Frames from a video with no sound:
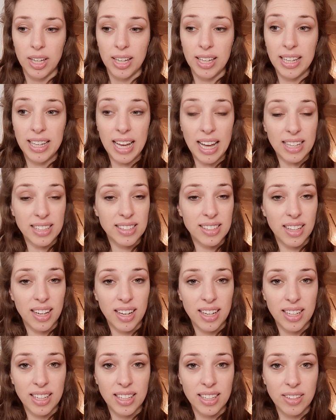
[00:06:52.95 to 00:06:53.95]

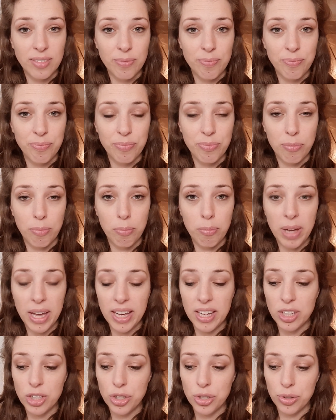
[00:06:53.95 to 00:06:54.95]
gaslighting,
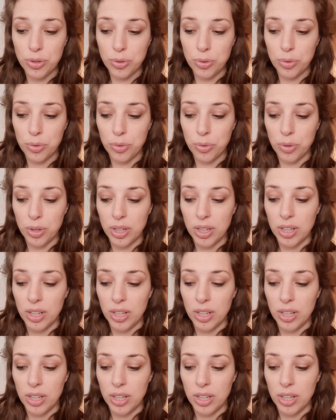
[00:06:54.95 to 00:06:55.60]
made you